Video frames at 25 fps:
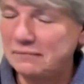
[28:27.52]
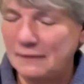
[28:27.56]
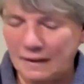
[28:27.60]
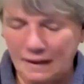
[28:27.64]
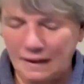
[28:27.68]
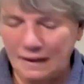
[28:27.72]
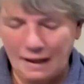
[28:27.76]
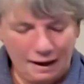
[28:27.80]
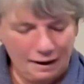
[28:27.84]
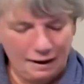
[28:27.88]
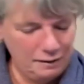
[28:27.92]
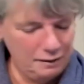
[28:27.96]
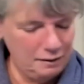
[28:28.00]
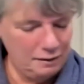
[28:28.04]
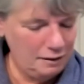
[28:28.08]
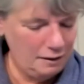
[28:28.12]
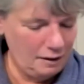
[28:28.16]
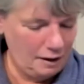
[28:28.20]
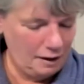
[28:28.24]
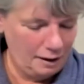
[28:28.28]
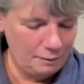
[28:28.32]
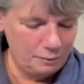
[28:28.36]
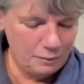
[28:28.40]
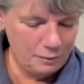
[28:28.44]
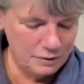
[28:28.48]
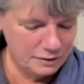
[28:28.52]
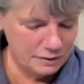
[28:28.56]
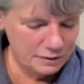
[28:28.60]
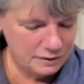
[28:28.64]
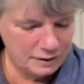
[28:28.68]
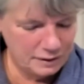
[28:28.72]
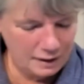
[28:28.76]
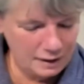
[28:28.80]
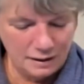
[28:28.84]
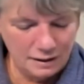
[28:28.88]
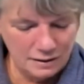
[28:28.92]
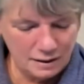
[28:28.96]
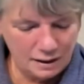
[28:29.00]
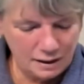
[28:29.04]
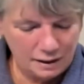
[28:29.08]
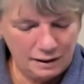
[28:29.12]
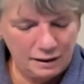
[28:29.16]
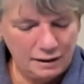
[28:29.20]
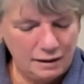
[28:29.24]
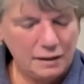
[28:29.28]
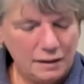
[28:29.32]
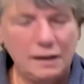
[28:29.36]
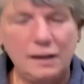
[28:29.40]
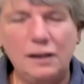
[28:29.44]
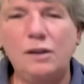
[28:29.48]
that was things I
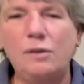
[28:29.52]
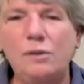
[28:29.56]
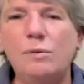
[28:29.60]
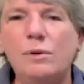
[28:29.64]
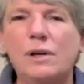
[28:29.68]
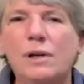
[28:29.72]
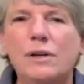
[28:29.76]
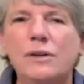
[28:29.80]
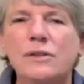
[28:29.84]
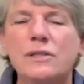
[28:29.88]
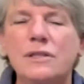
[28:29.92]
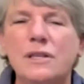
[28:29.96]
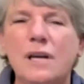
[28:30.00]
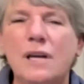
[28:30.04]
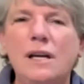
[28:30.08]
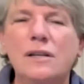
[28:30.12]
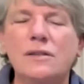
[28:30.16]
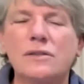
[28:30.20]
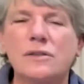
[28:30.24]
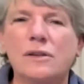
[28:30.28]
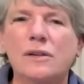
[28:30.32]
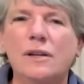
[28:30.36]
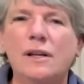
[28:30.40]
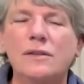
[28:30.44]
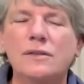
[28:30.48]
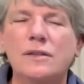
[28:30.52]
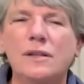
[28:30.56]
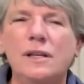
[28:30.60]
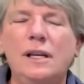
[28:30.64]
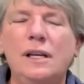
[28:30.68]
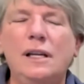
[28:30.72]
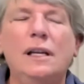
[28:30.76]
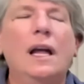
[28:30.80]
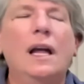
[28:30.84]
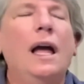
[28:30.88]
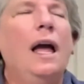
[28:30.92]
didn't think you were going to say. So that's it.